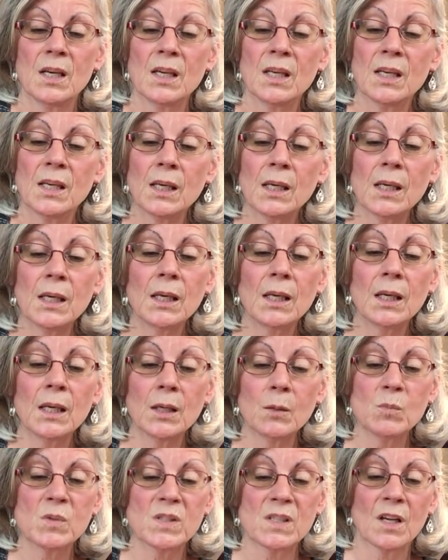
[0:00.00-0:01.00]
He
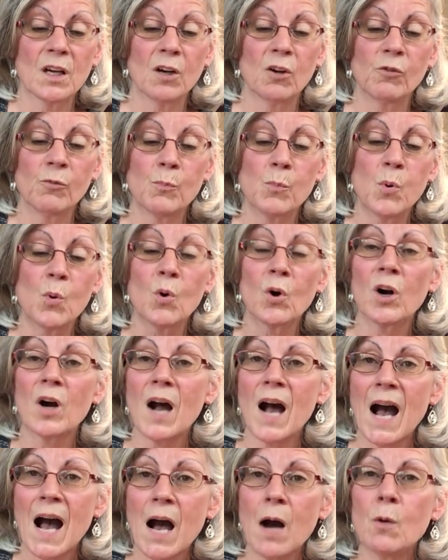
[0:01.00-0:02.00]
himself bore
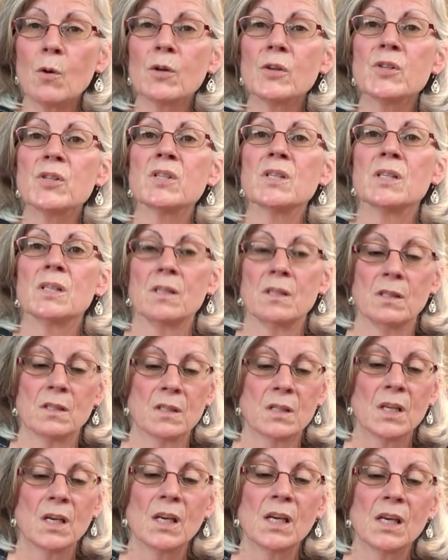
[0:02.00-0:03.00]
our sins
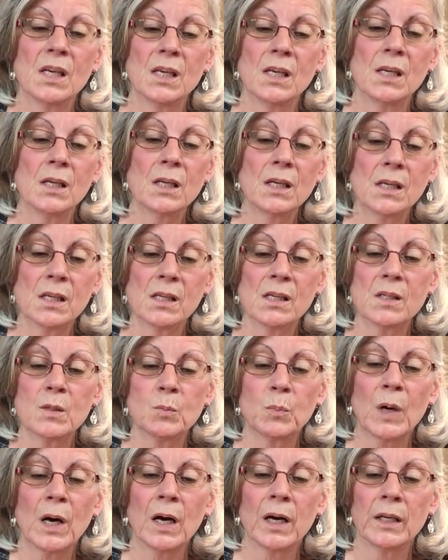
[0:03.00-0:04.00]
in his
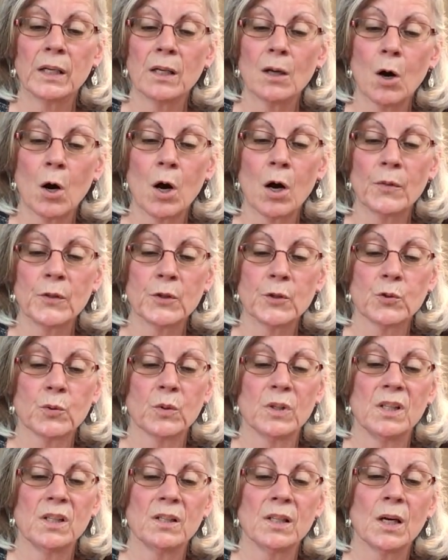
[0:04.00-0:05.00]
body on the
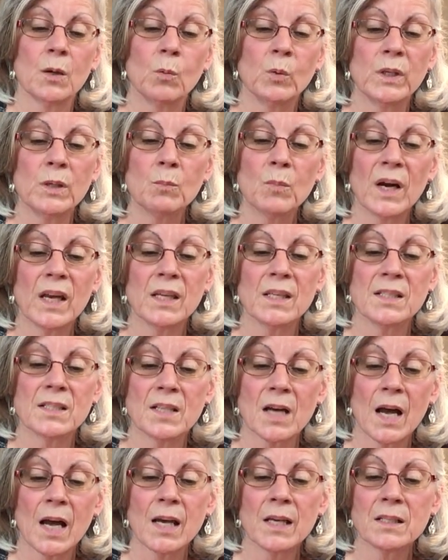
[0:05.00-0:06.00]
tree that we might
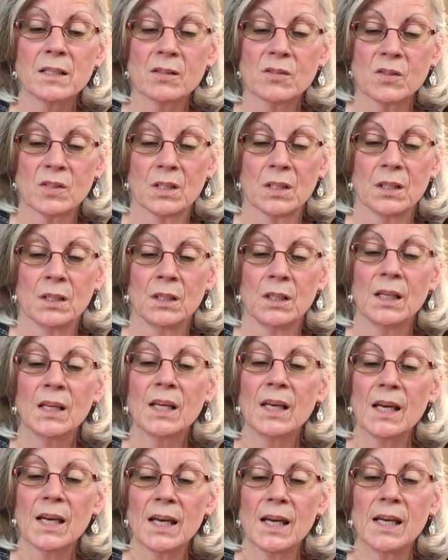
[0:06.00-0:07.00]
die to sin
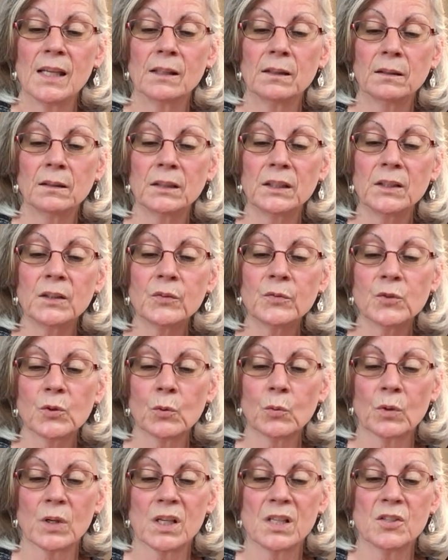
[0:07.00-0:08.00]
and live
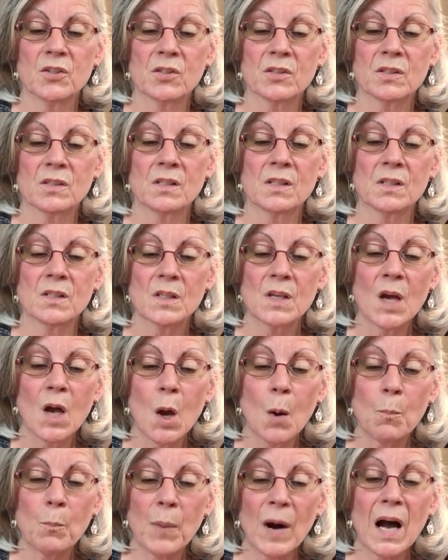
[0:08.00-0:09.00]
to righteousness
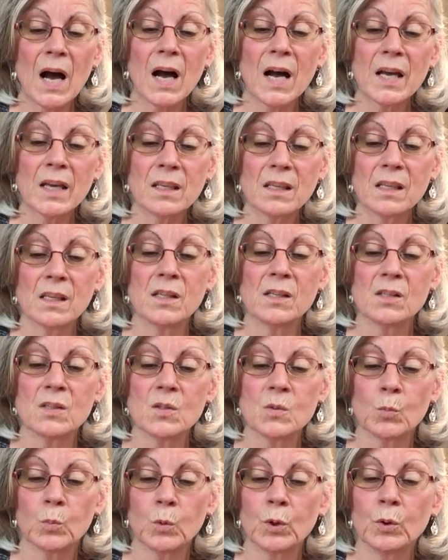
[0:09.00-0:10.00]
by
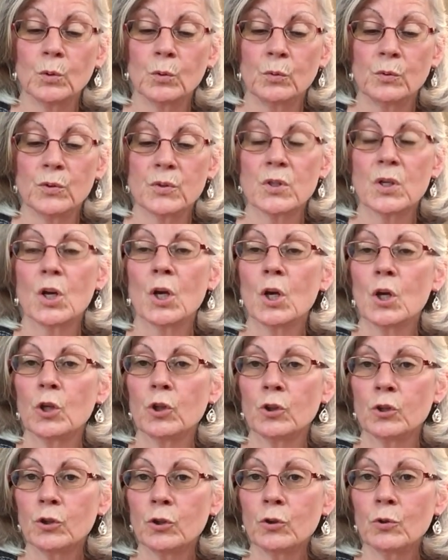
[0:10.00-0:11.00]
his wounds
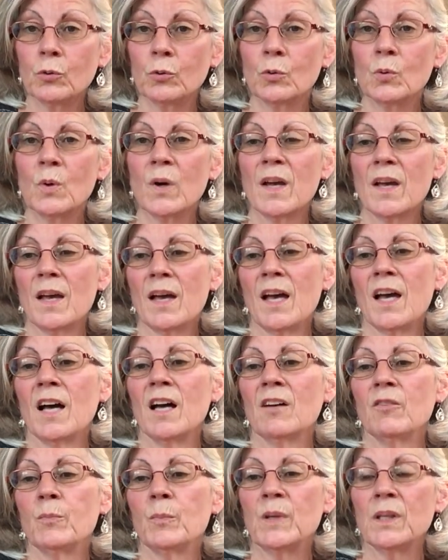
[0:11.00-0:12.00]
you
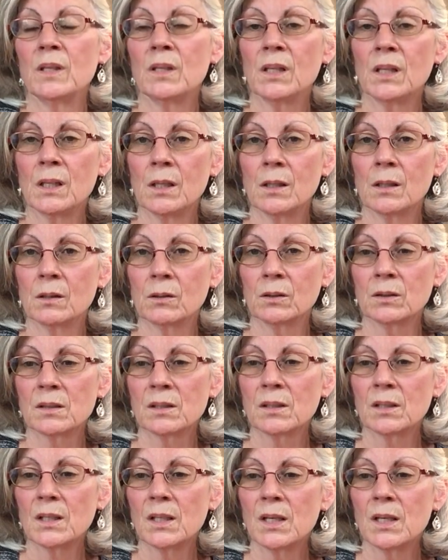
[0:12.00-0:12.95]
have been healed.